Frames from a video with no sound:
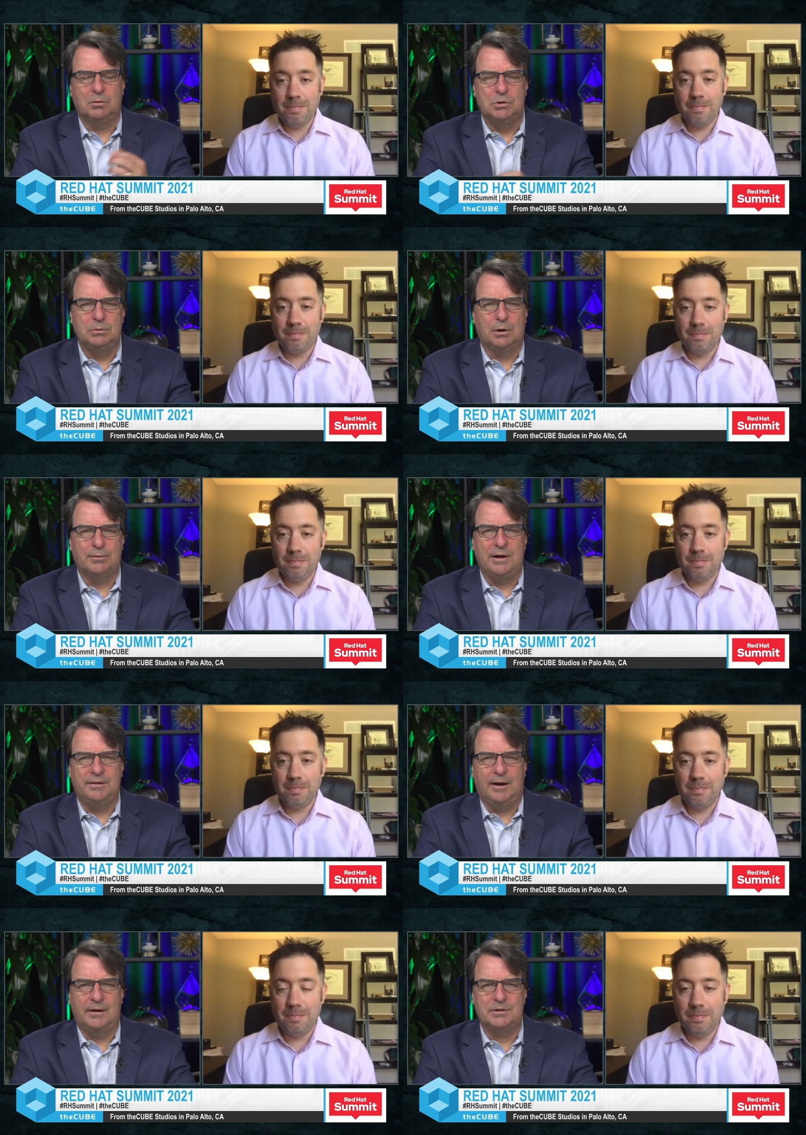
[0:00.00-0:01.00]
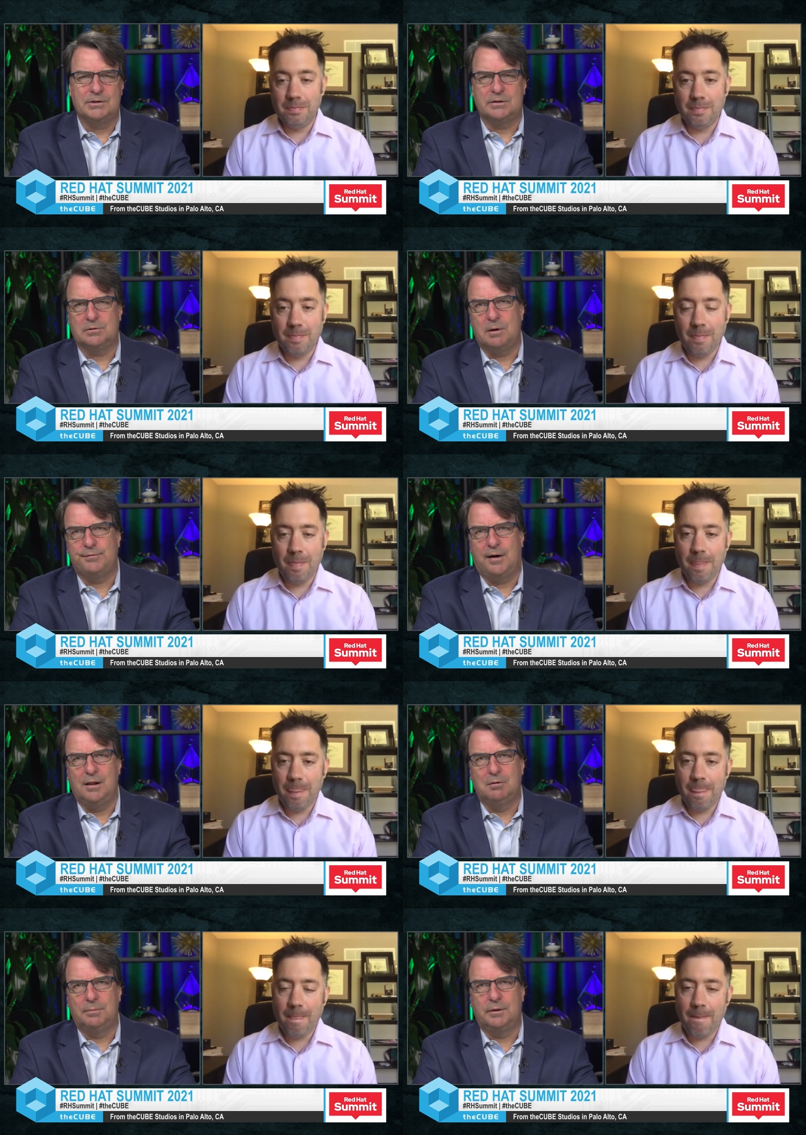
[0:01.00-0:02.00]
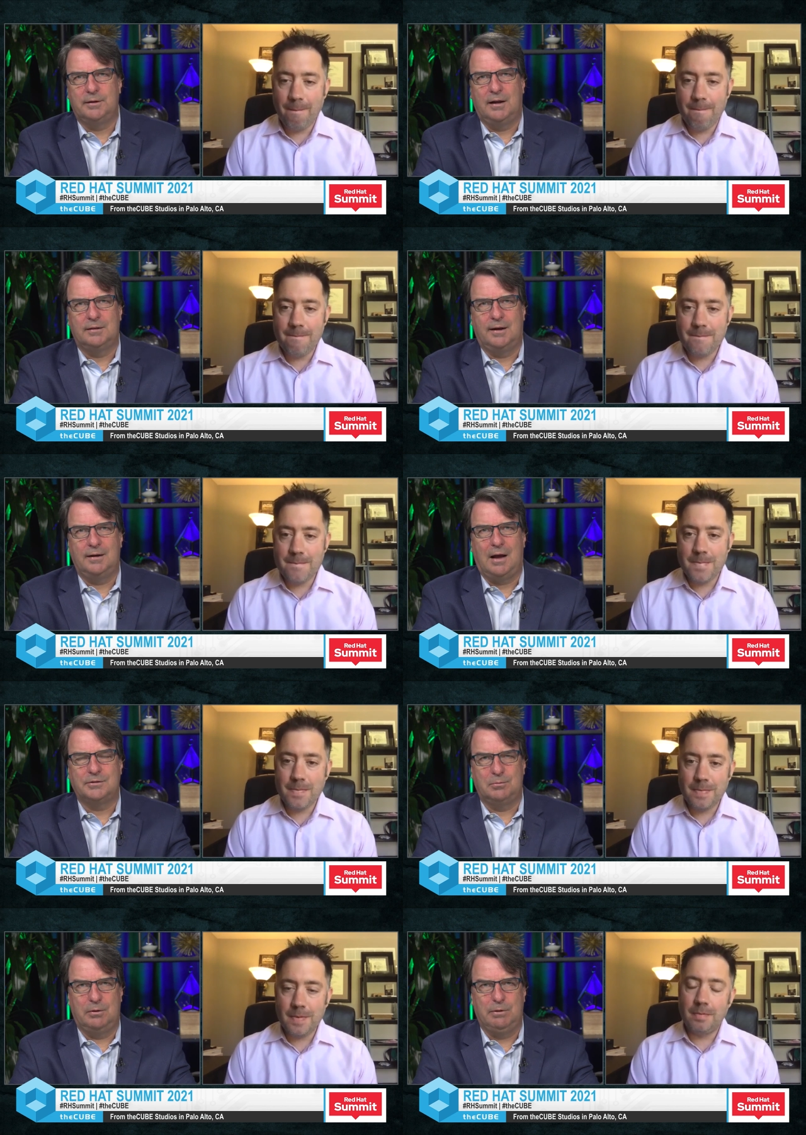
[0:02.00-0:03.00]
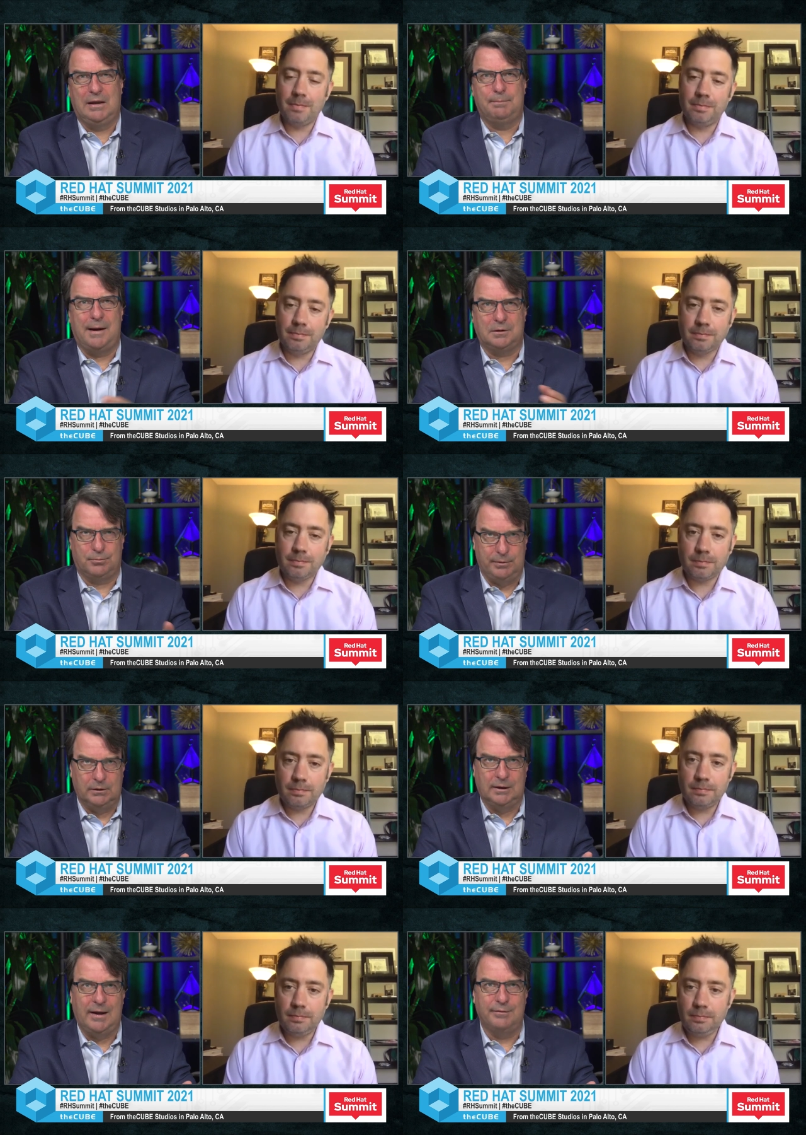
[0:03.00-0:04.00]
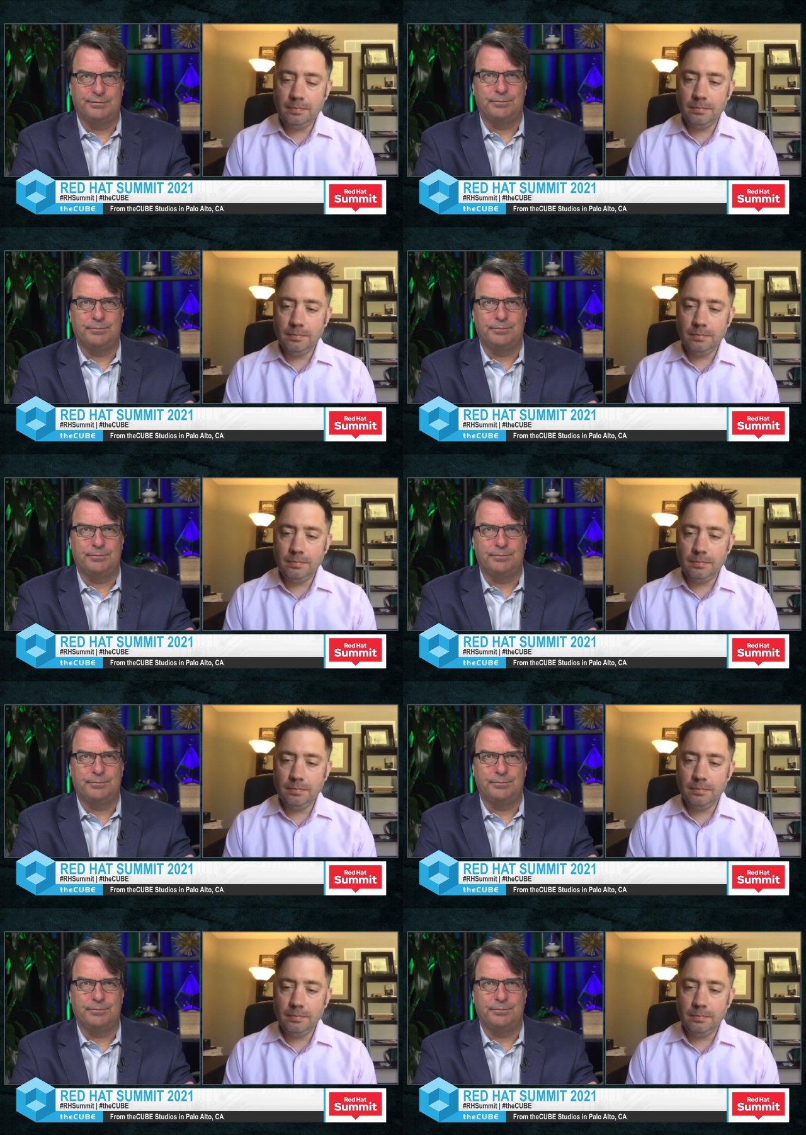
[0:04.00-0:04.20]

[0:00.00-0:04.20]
Speaker 1: would you agree then, just as a quick follow-up to that, that obviously when we get back to real life,